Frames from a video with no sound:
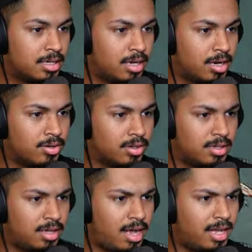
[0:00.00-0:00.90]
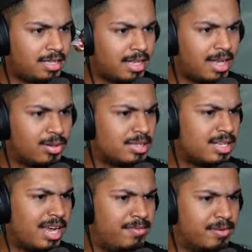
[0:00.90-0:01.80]
Oh, I thought that was
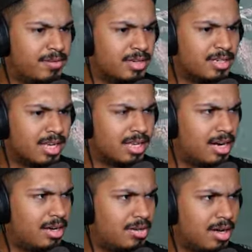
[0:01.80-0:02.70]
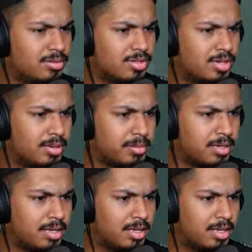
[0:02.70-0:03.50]
Typhon for a second. I, don't, I was tripping.